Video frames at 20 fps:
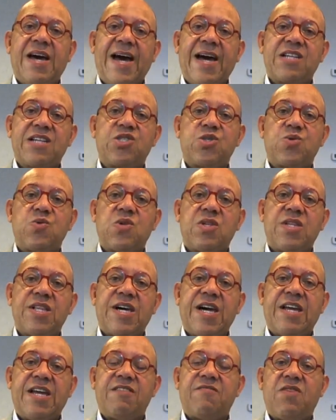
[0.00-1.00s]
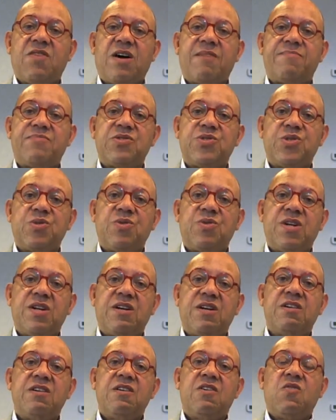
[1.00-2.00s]
actual land of
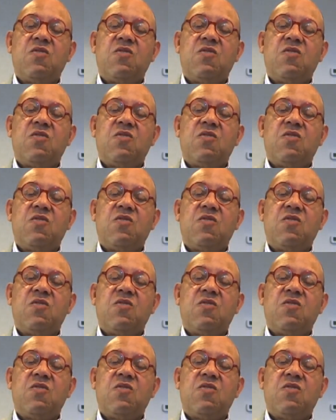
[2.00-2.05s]
opportunity.